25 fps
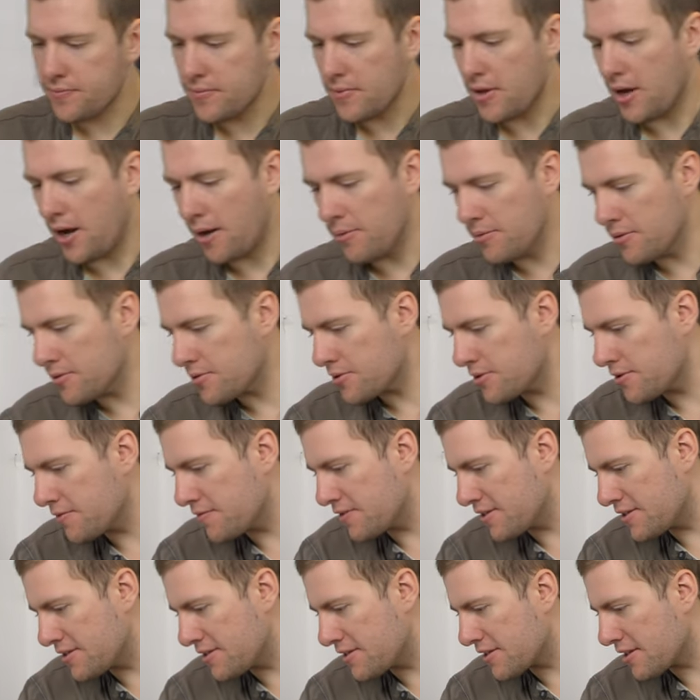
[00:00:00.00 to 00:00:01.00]
I'm not sure if
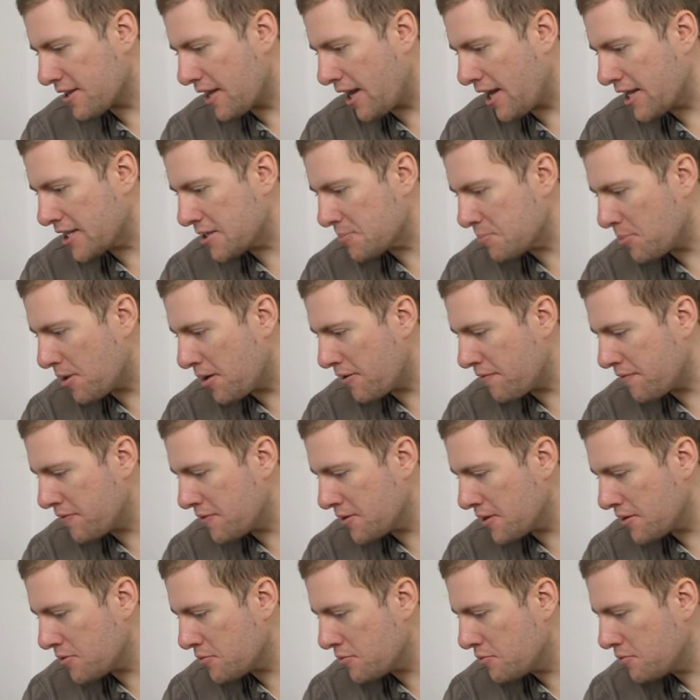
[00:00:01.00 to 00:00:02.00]
this is the case, but I feel
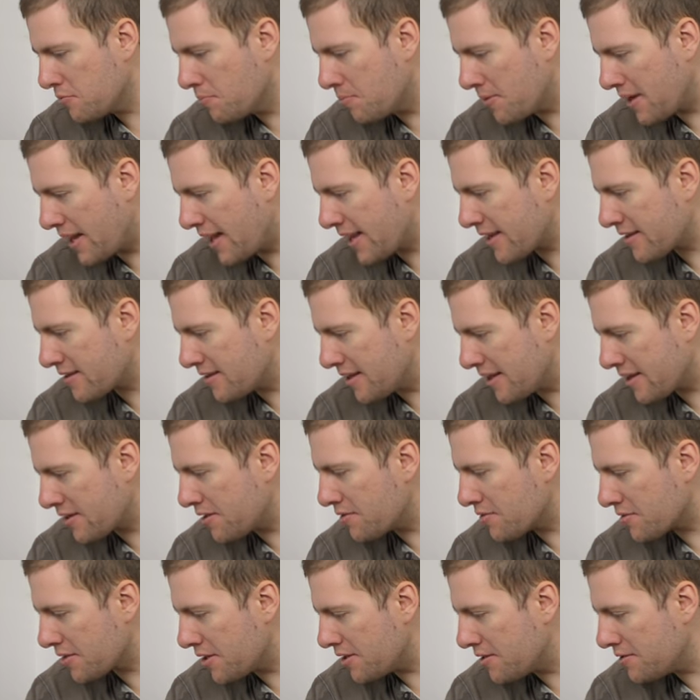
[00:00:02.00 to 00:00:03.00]
like all black Lego
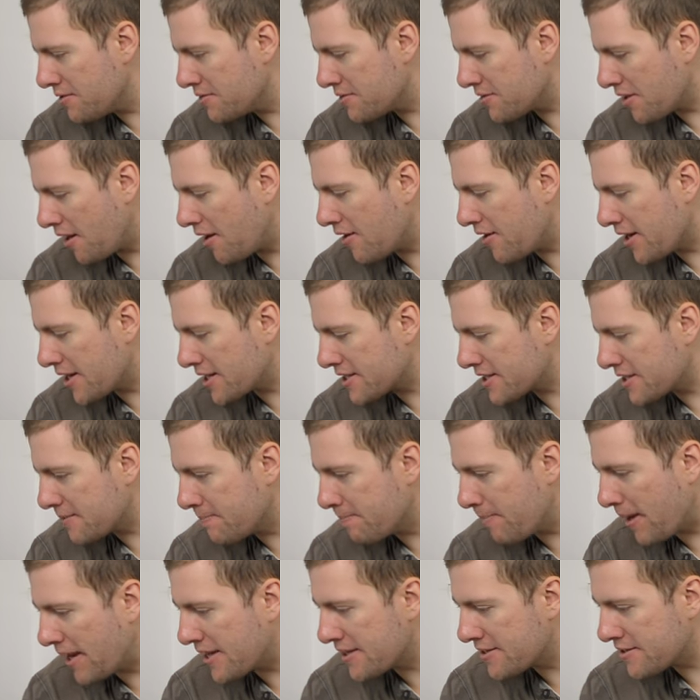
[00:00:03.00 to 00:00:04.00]
guns are actually
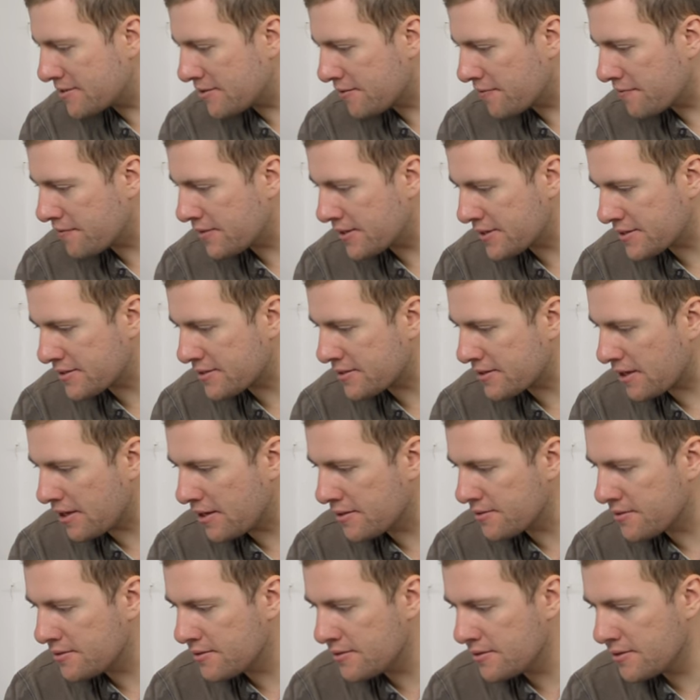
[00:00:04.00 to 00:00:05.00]
based off his
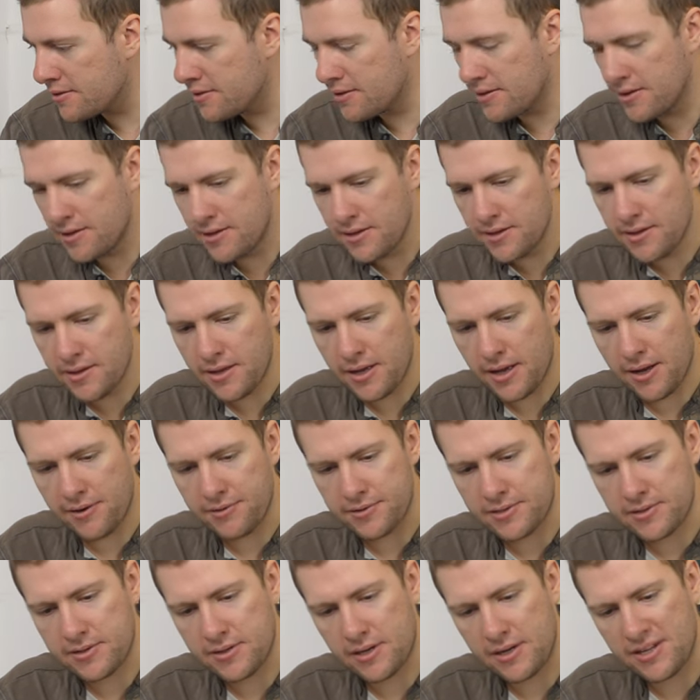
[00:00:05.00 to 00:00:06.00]
gun. How
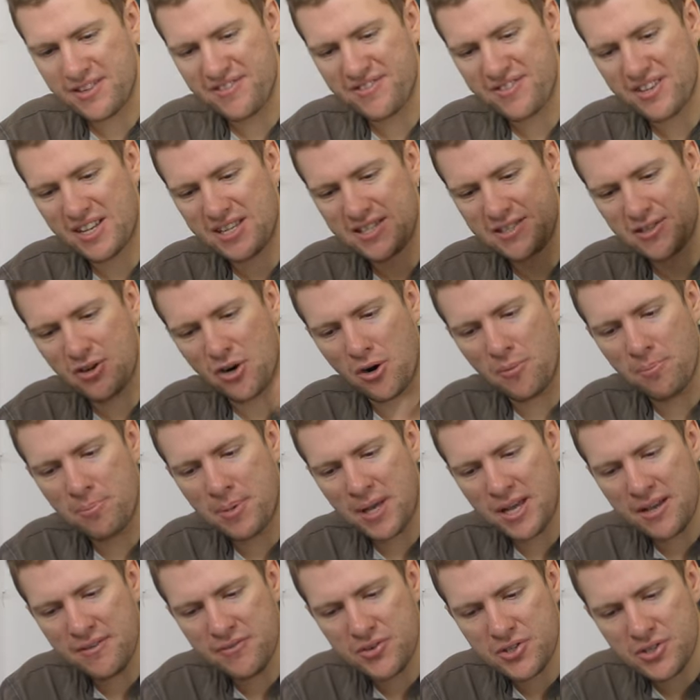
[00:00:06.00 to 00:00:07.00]
it's kind of, it's got a
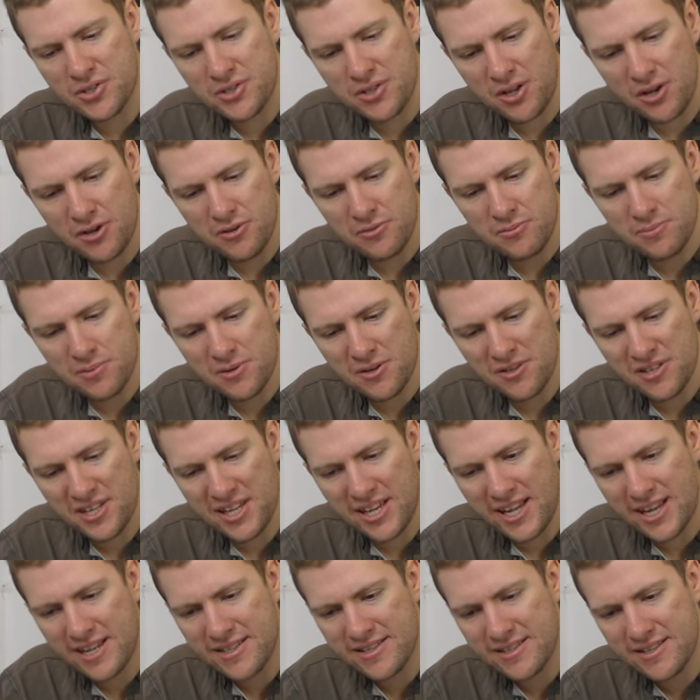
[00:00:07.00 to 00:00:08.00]
bit of a scope on it,
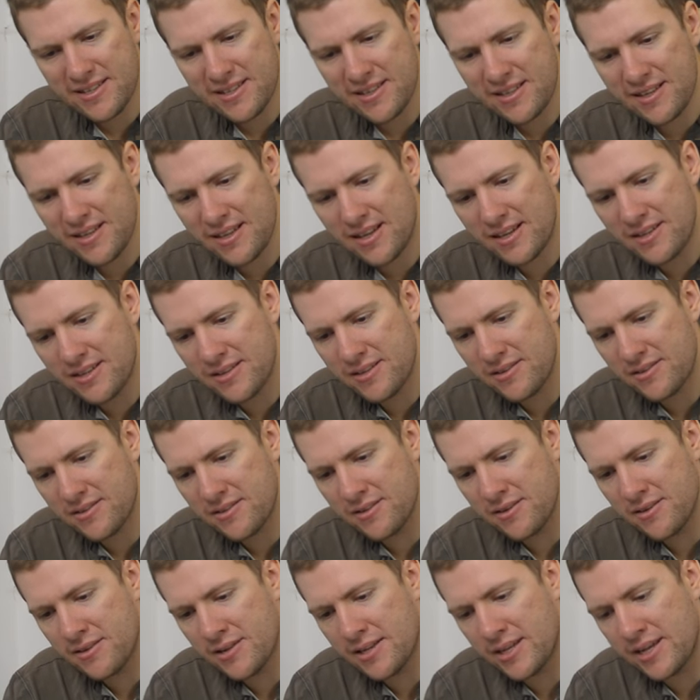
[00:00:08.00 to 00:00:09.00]
has on,
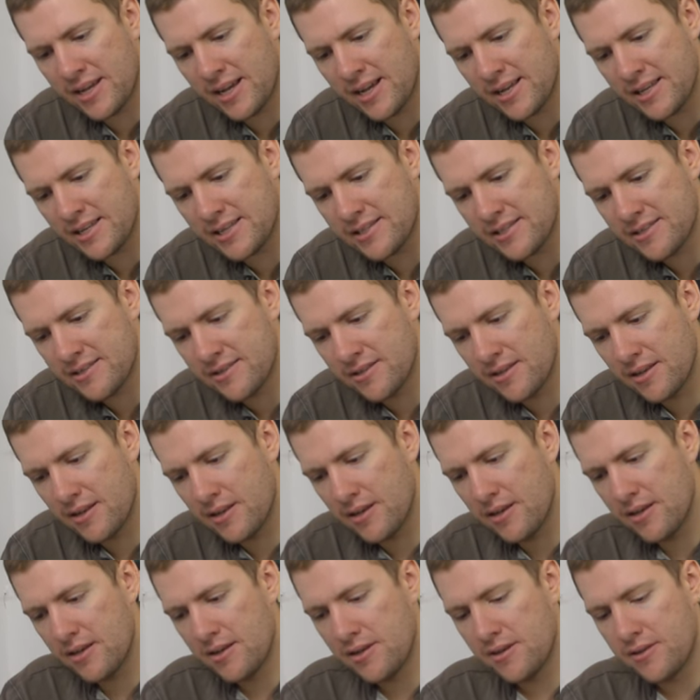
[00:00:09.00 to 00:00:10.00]
on it, and it's
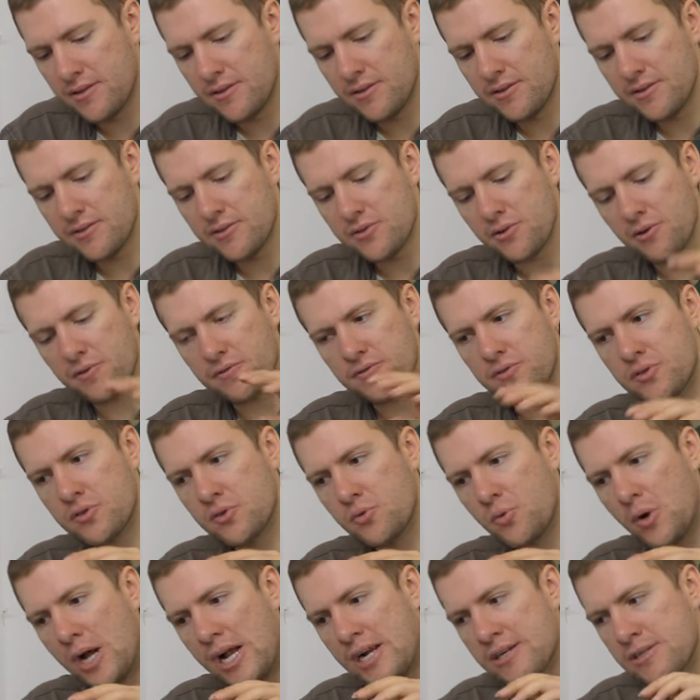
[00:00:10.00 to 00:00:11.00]
sort of
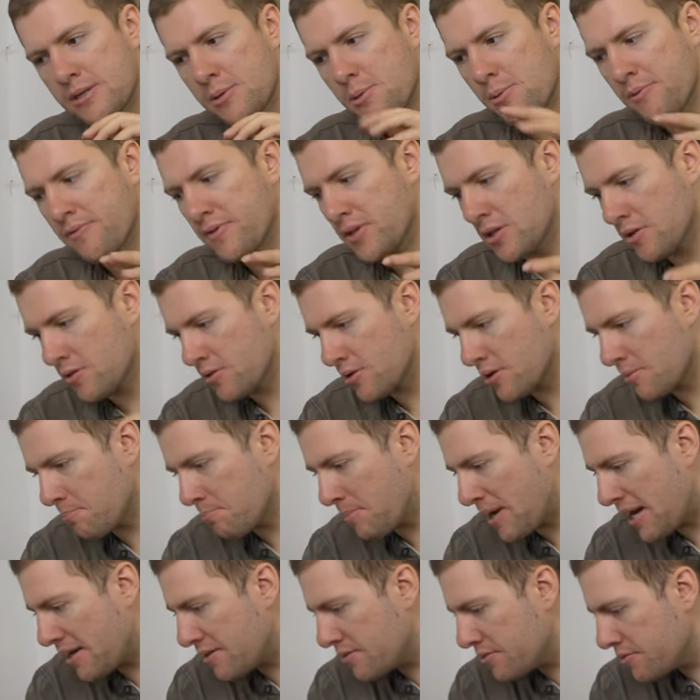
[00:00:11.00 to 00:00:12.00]
squarey with a longer
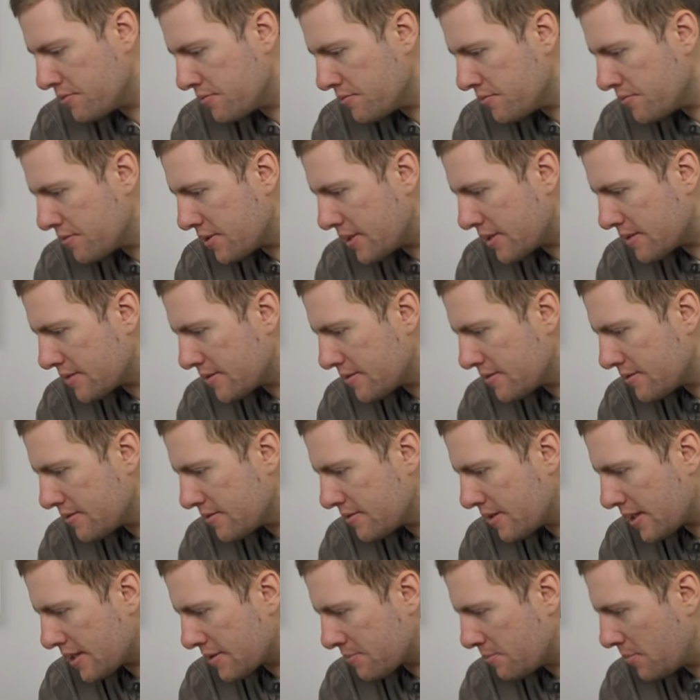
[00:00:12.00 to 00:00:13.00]
barrel. That's
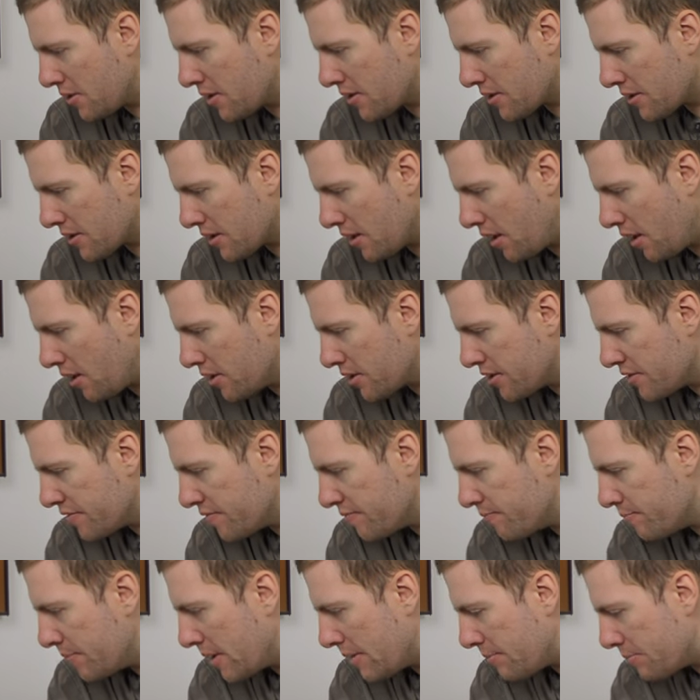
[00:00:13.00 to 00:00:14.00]
that's my kind of
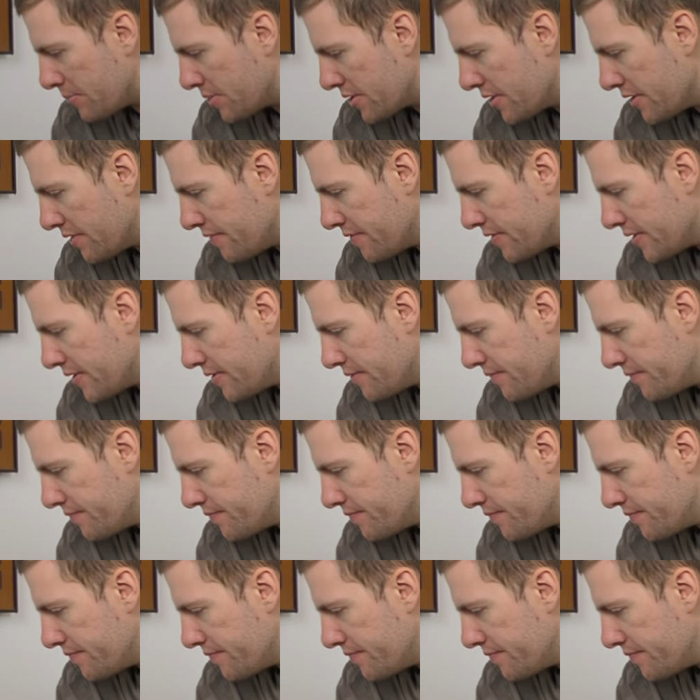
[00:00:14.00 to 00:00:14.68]
memory of it.